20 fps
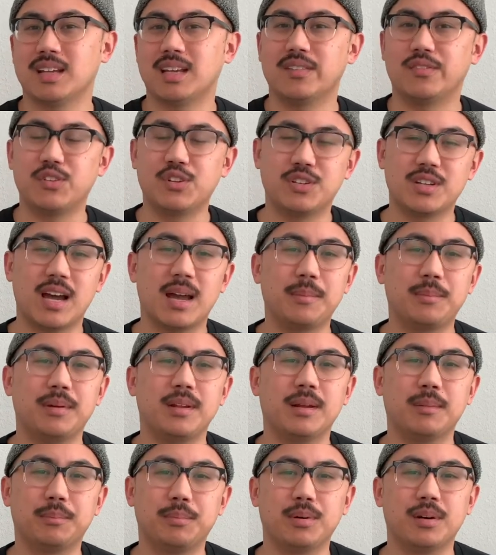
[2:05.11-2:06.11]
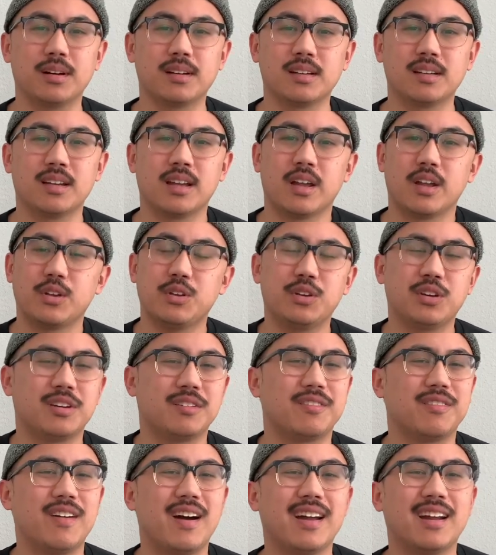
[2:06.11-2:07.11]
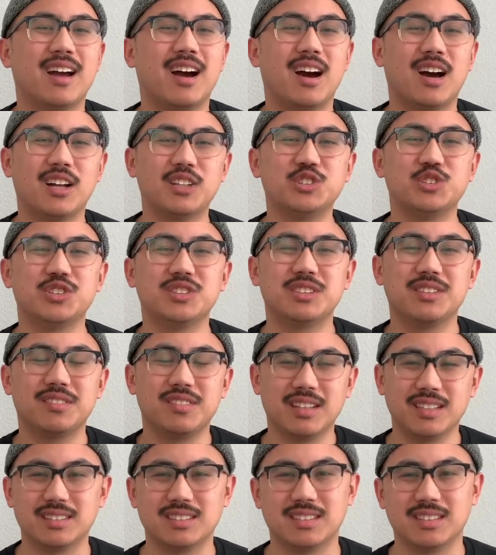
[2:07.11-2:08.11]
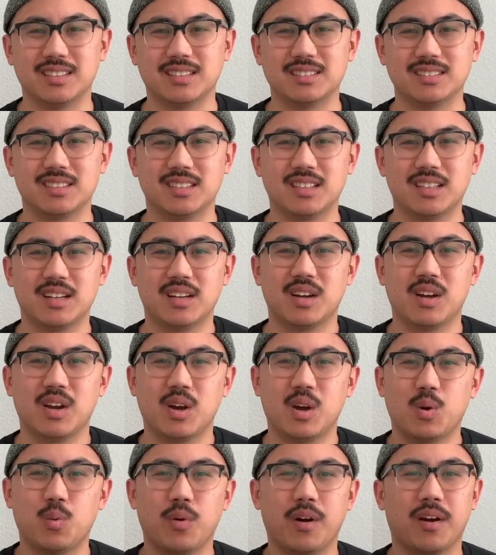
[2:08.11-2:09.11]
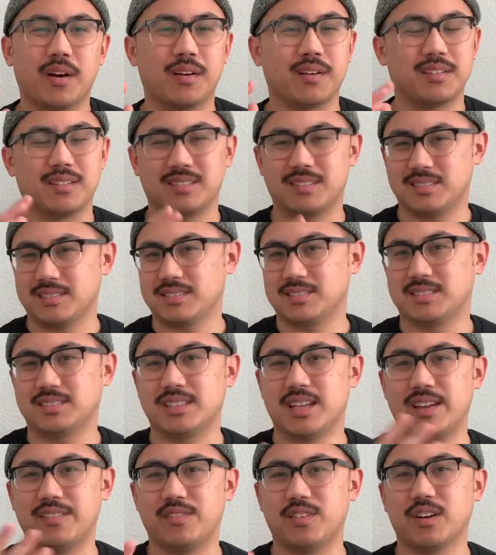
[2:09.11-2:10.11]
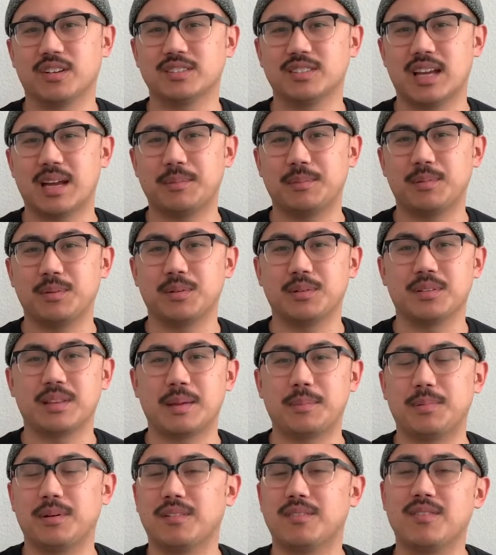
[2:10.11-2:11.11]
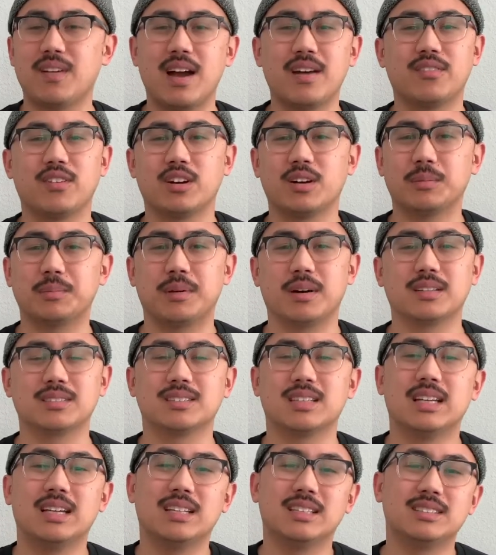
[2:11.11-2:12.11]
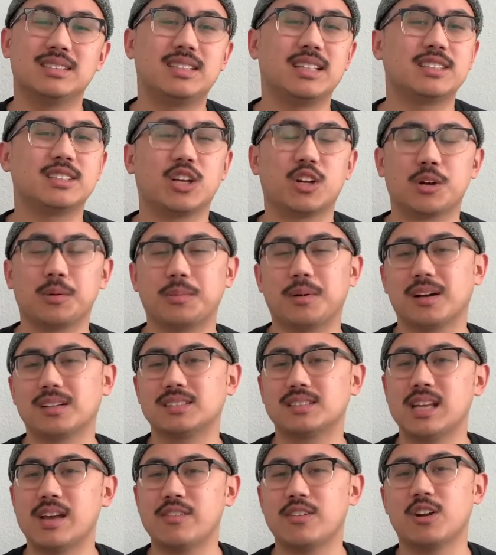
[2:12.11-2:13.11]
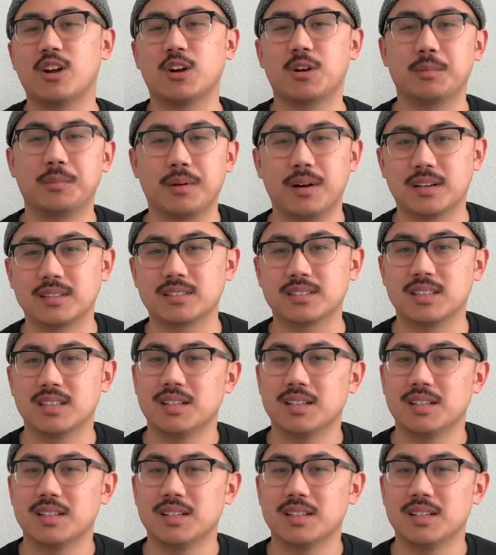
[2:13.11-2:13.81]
If you type in a book, you could find hundreds of listings where, say for example, they put $500, $600, $700.